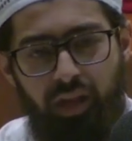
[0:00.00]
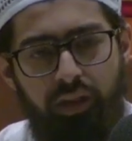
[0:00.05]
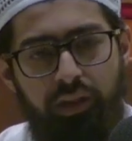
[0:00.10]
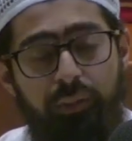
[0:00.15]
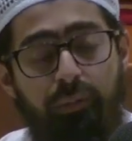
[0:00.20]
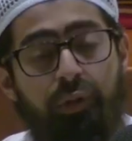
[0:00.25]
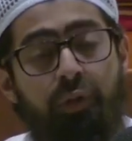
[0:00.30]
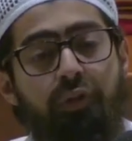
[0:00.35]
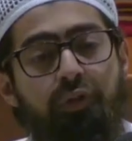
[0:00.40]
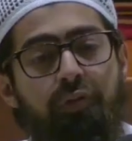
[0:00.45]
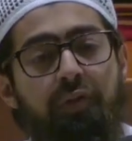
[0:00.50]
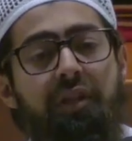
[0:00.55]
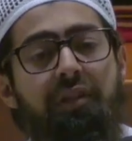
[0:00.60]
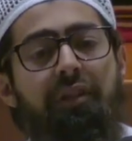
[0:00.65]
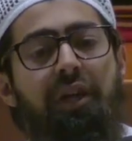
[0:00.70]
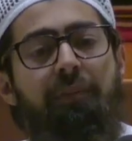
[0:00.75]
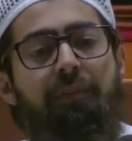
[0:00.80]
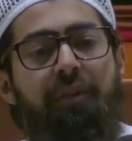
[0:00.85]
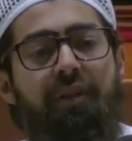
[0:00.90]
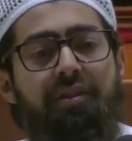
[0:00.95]
then we don't treat
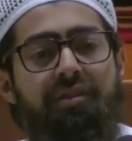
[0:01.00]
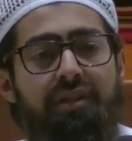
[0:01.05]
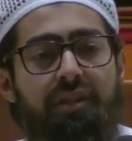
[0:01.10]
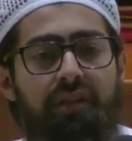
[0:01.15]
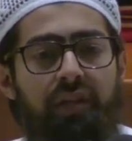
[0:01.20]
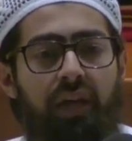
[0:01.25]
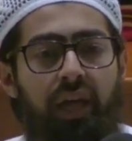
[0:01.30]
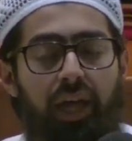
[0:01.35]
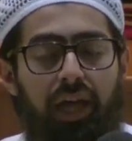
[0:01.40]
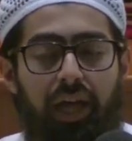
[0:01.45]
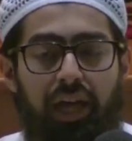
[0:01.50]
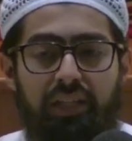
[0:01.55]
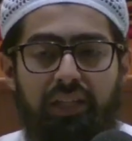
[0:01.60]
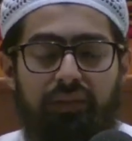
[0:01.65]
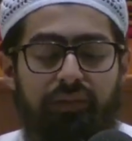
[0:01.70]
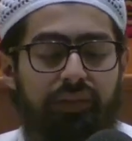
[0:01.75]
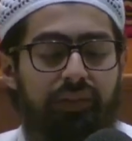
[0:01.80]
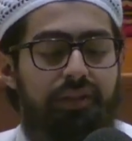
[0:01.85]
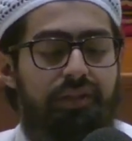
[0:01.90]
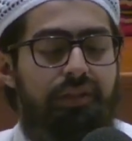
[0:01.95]
that person as
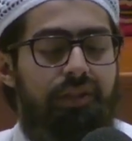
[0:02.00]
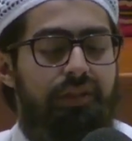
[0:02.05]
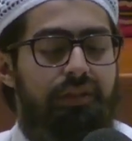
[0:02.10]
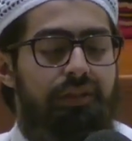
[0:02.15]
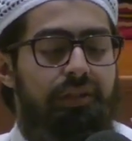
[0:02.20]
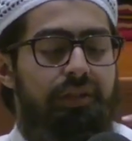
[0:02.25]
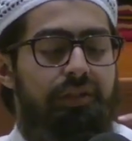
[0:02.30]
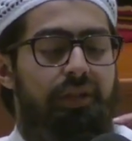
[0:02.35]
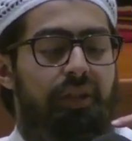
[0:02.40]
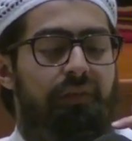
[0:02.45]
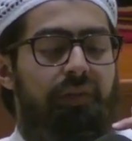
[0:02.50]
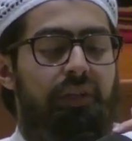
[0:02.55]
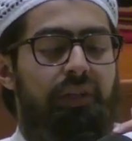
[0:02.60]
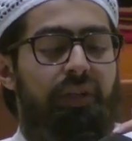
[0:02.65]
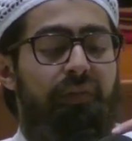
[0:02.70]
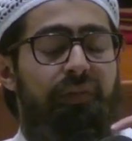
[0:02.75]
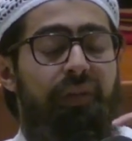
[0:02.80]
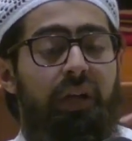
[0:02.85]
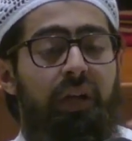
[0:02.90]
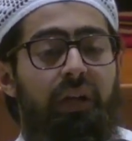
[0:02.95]
if he is deserving
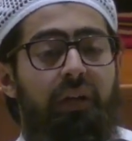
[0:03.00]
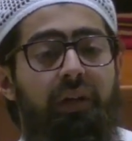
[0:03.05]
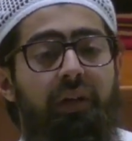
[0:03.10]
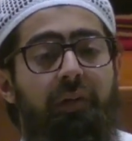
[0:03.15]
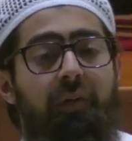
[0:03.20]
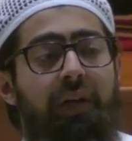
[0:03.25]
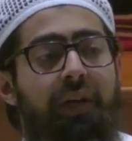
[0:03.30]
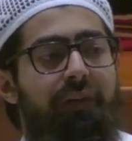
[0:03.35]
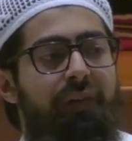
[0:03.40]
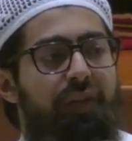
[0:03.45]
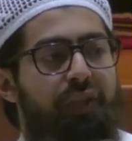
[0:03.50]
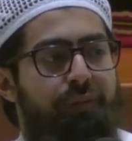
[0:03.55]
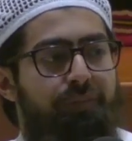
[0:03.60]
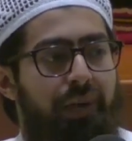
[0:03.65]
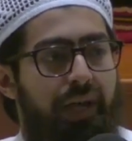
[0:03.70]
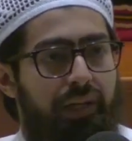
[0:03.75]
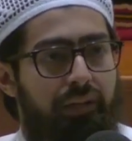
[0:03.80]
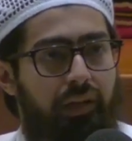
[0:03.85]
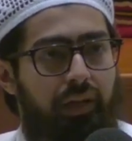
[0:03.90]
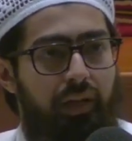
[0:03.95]
of great
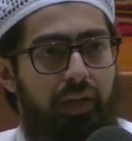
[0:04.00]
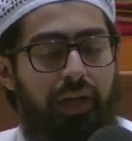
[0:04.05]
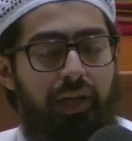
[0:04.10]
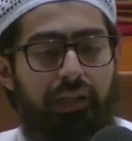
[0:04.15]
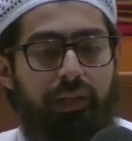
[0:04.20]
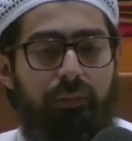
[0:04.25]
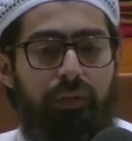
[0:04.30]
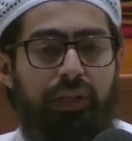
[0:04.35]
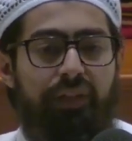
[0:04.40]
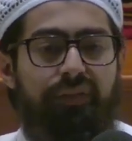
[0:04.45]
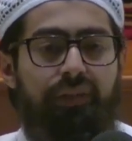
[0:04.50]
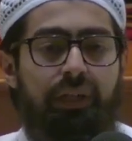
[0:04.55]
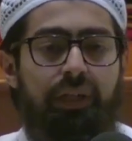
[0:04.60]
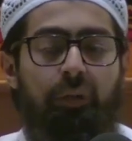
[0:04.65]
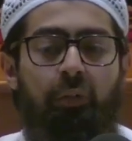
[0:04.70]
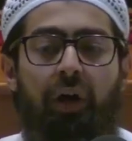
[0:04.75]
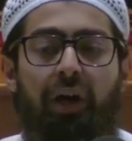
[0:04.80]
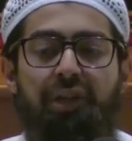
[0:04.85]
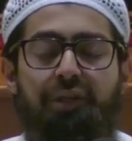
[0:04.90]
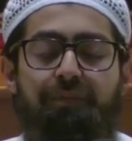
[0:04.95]
respect. And that whenever
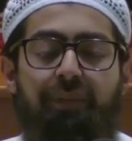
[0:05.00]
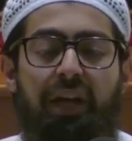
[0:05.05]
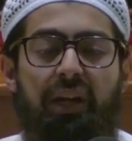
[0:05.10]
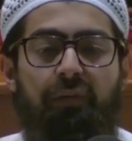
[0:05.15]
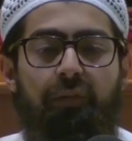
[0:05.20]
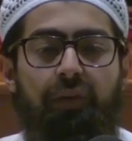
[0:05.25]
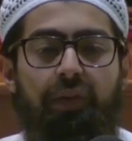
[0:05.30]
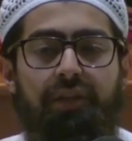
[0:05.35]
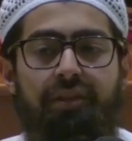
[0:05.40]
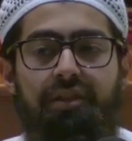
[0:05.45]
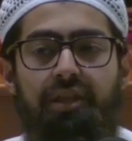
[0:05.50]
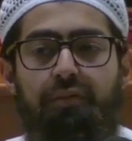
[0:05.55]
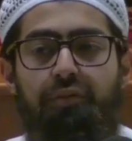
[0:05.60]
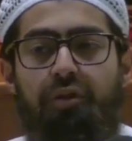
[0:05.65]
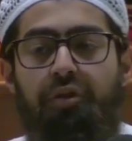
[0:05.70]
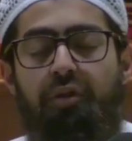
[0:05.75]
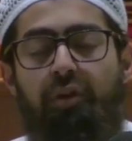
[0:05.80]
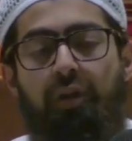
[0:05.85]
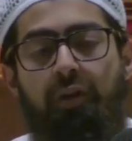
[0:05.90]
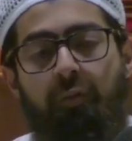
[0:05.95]
he walks by, for instance,
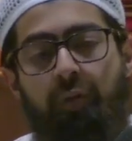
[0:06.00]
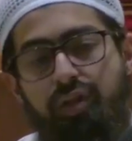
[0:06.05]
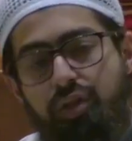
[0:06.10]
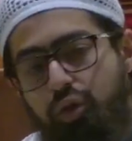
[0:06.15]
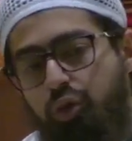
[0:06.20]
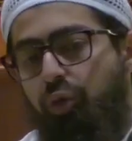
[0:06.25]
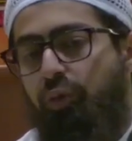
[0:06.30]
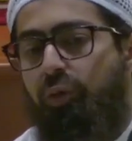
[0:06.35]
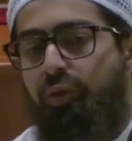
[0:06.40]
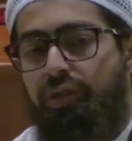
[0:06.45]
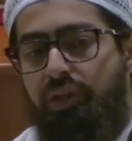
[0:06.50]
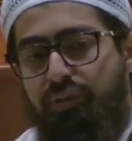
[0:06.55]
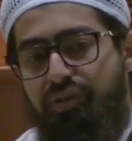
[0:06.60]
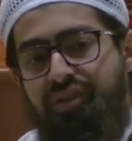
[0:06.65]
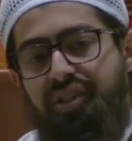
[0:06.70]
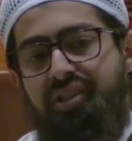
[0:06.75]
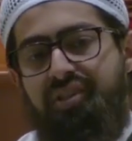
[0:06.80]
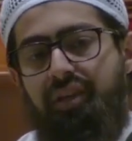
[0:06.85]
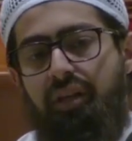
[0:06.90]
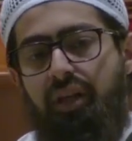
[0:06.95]
we should all rush towards him
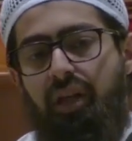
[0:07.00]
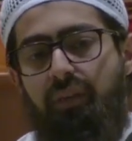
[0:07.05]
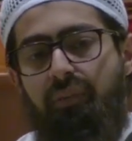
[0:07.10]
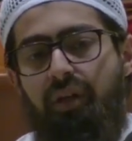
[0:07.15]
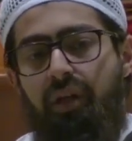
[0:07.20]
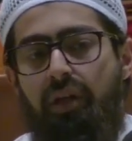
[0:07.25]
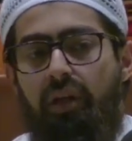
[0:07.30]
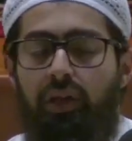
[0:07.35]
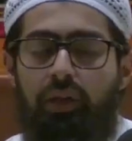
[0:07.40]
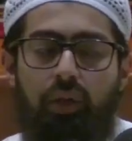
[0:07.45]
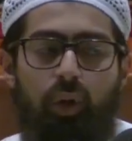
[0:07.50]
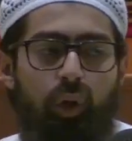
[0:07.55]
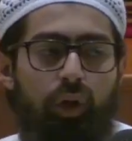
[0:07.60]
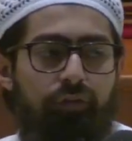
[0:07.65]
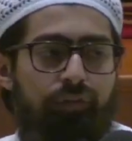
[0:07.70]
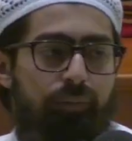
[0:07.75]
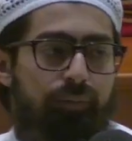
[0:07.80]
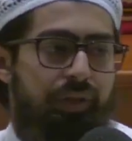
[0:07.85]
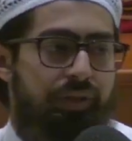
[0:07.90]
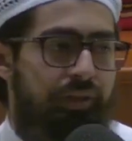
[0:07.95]
and say salam. No,
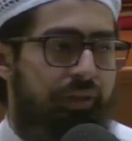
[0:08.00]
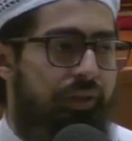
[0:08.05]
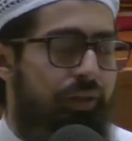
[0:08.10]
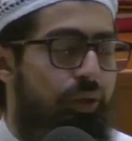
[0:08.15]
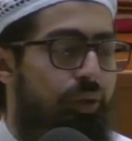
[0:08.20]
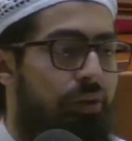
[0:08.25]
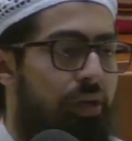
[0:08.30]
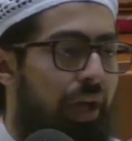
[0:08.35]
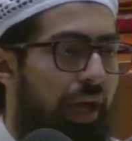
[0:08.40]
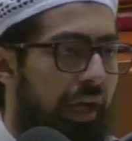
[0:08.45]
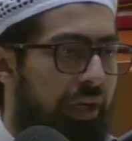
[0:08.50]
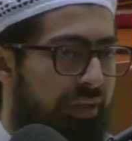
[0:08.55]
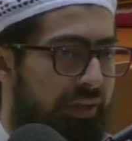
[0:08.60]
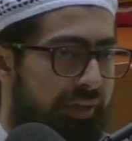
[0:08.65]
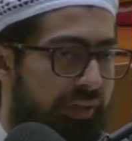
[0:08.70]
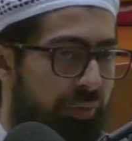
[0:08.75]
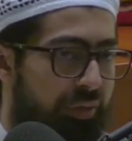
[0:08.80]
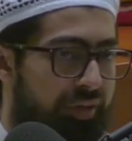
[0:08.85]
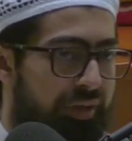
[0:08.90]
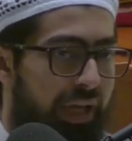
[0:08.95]
if a person is doing
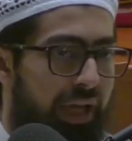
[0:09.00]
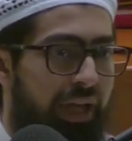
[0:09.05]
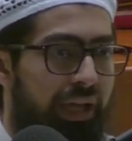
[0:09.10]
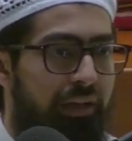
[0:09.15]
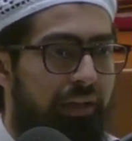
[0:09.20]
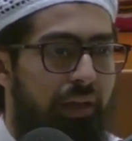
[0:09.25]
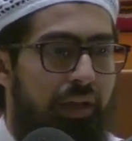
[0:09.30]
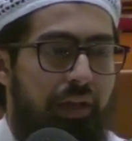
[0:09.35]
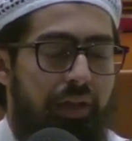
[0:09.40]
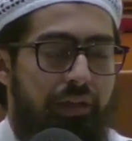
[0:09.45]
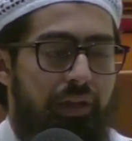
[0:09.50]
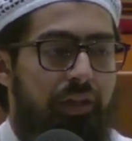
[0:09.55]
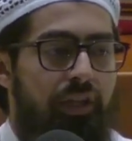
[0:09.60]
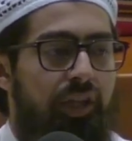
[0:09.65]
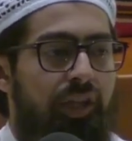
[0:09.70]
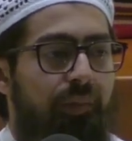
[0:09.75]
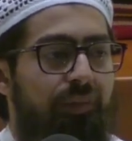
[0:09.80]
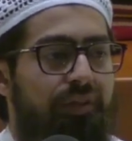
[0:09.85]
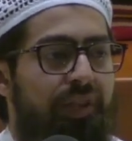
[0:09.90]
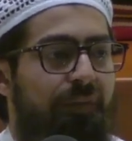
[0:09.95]
actions outside, then
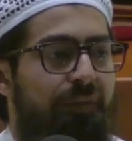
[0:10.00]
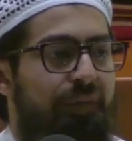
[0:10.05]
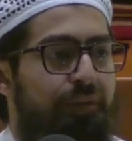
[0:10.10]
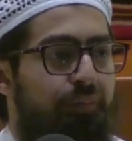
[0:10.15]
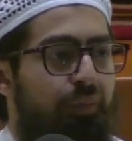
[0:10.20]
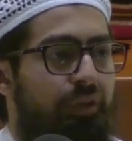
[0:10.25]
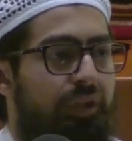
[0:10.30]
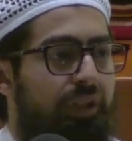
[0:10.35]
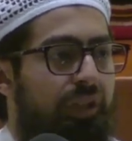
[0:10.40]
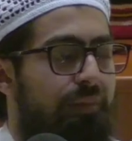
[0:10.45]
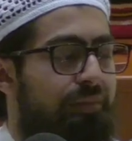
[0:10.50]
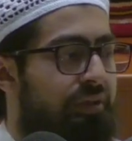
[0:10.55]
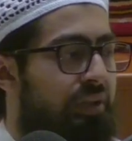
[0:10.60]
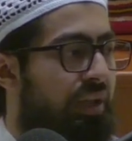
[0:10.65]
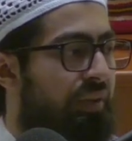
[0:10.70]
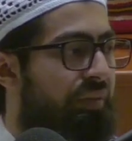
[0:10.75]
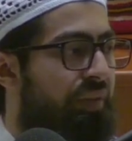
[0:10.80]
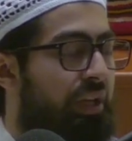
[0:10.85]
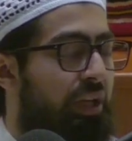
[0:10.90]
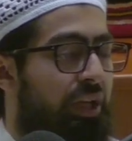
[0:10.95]
he himself
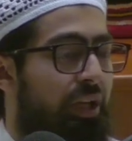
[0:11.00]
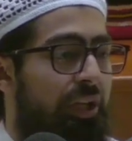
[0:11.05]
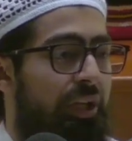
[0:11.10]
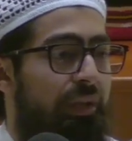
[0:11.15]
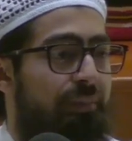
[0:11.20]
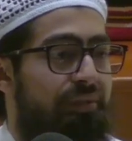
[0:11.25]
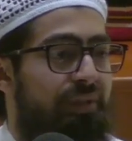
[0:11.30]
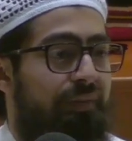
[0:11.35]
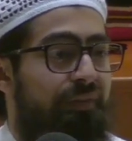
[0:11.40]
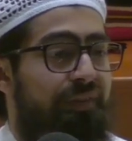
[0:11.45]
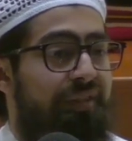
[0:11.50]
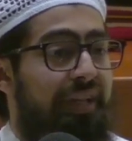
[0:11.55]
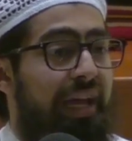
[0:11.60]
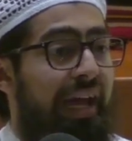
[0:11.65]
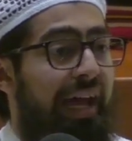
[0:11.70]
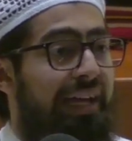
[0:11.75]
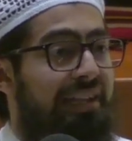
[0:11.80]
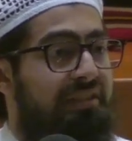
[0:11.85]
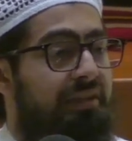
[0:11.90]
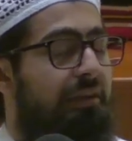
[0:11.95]
is
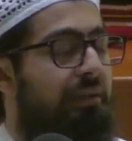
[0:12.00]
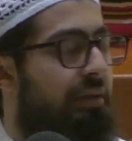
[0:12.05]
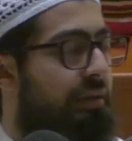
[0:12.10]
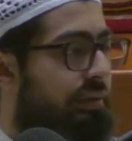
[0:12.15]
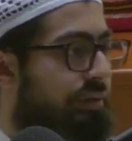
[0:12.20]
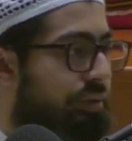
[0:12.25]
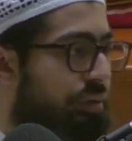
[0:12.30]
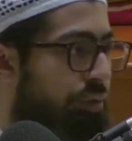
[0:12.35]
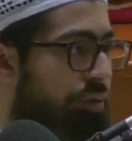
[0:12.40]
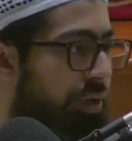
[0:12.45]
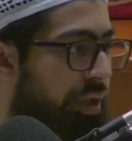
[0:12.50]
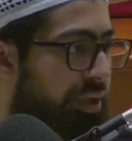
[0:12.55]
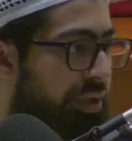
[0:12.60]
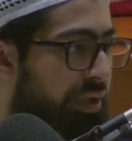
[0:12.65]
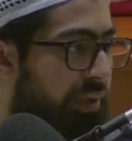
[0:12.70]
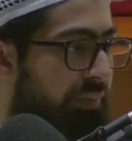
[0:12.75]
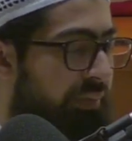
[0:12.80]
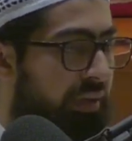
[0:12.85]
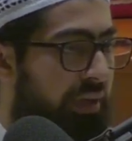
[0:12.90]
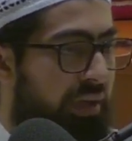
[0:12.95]
asking others to judge
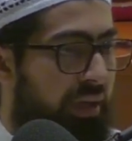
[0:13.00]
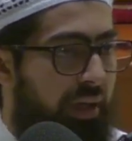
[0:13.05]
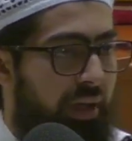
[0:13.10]
him.